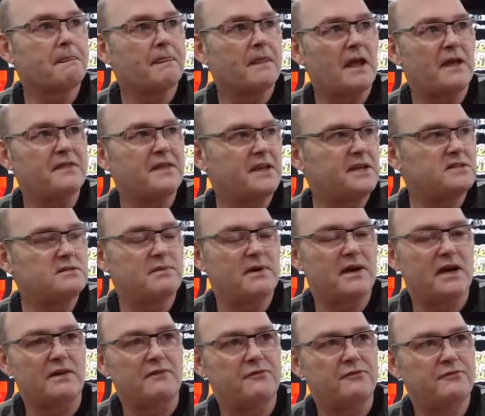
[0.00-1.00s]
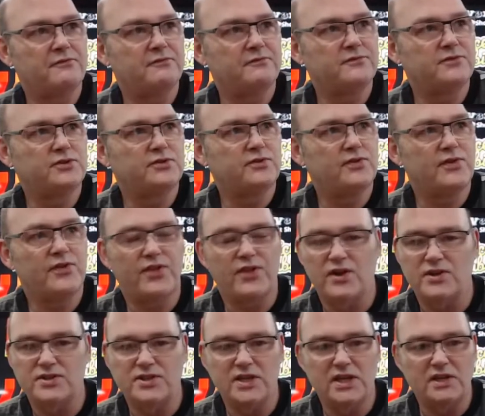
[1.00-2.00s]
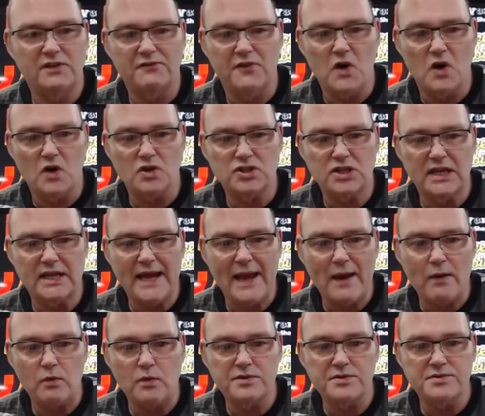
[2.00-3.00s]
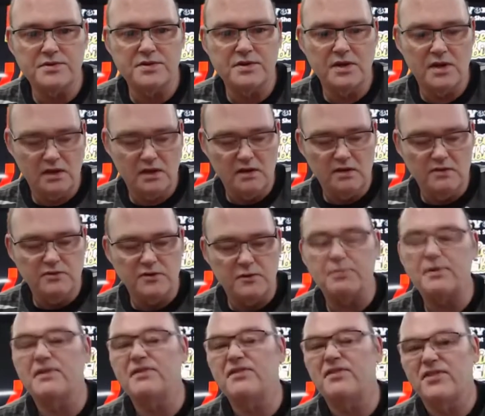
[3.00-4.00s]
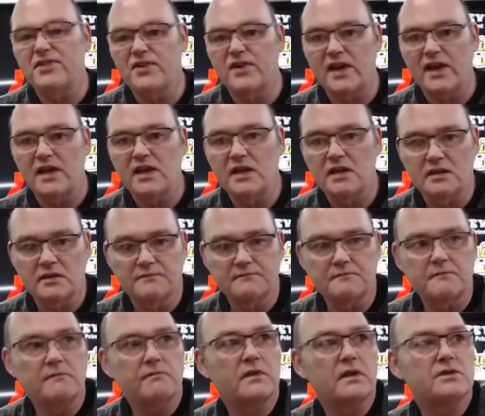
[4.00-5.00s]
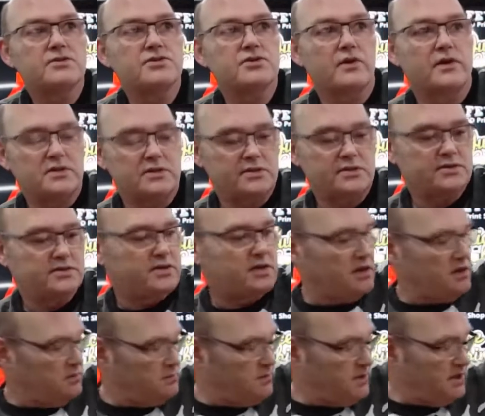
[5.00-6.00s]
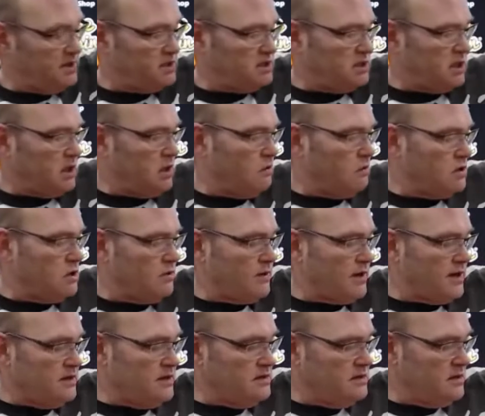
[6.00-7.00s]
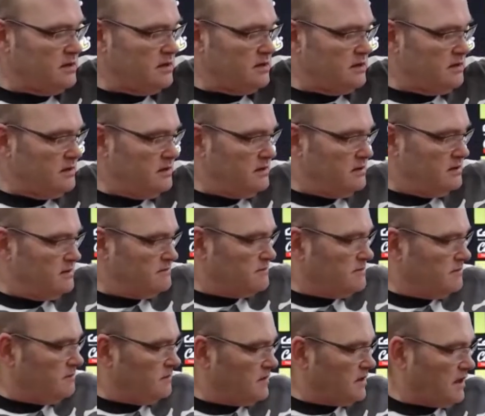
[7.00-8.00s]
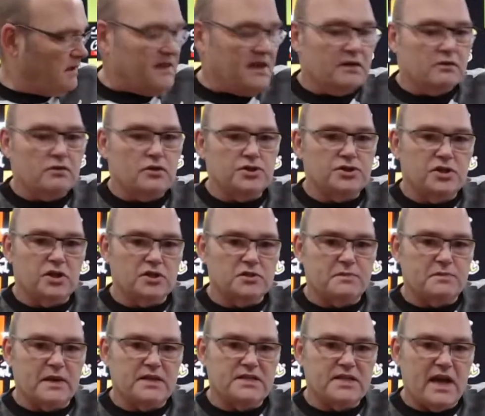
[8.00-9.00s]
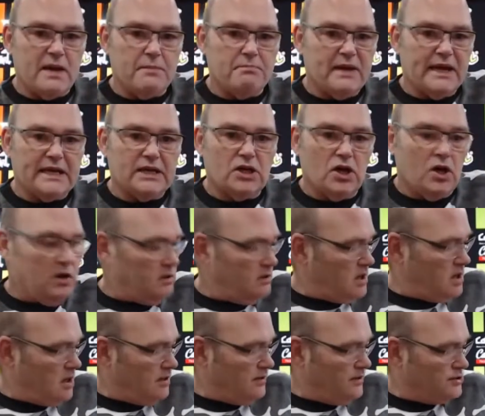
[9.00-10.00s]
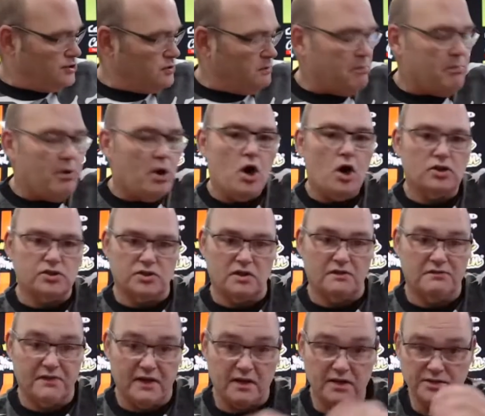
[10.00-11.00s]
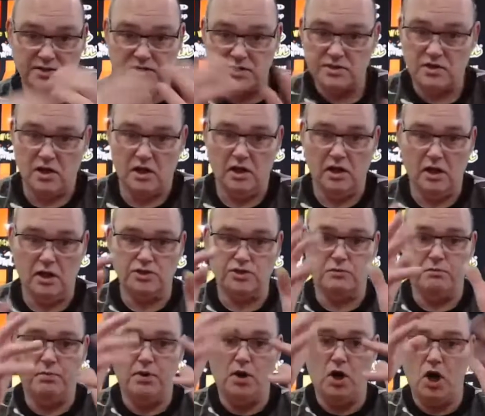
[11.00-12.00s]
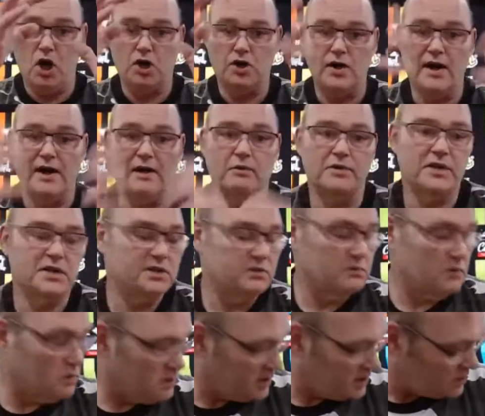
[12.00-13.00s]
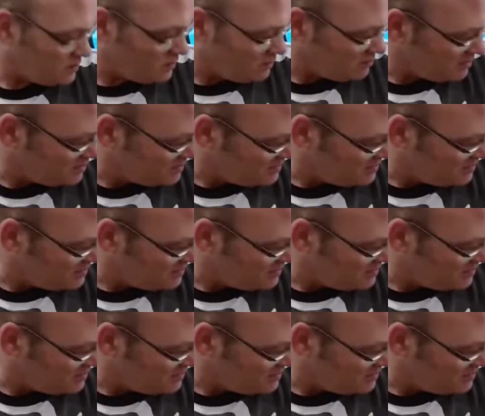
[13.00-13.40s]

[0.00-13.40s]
I think it's about 13 or 14 hours to print 3. So it's pretty slow going. And then of course you've got to spend time picking all the support off it because it's got a lot of support around it to hold it up.